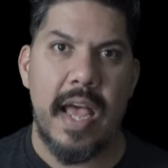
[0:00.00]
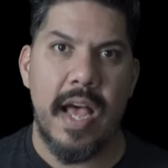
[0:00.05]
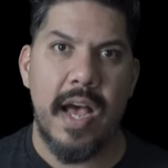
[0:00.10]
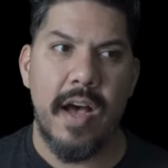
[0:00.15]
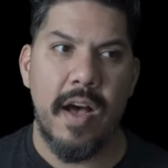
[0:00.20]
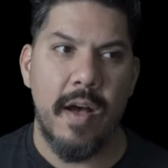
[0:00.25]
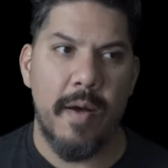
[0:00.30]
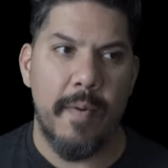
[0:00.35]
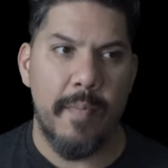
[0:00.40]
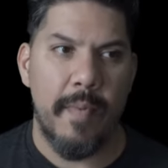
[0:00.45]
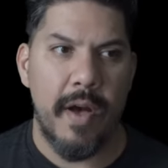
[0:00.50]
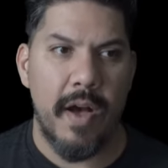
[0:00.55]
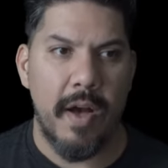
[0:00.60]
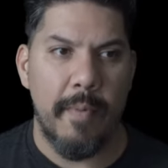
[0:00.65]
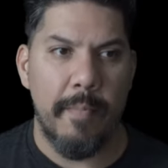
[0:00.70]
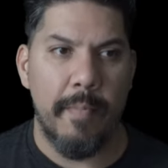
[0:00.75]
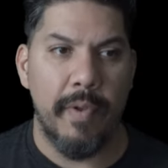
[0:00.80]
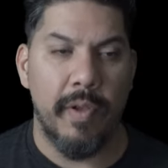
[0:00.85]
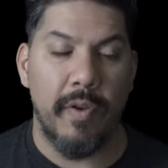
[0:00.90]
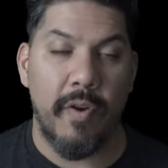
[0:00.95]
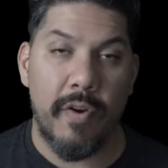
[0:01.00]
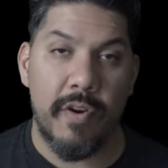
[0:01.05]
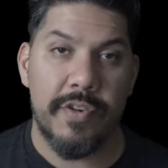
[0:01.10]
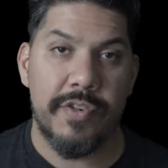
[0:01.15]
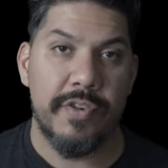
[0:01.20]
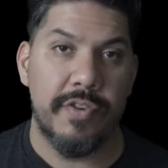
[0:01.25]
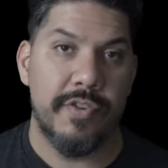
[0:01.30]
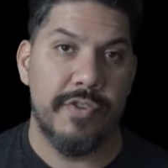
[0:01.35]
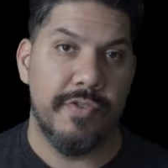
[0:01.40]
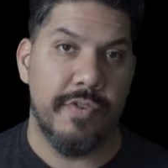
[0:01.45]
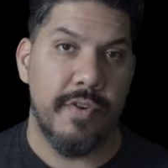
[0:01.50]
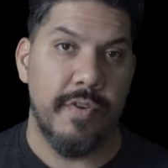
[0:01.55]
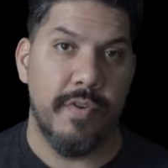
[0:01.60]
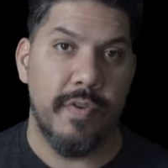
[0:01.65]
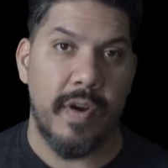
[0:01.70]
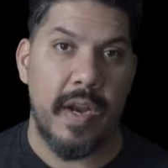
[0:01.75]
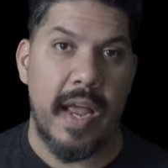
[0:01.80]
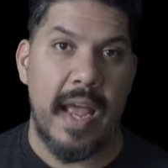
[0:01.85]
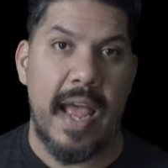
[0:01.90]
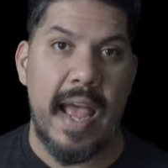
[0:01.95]
um, a larger
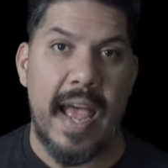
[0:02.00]
drone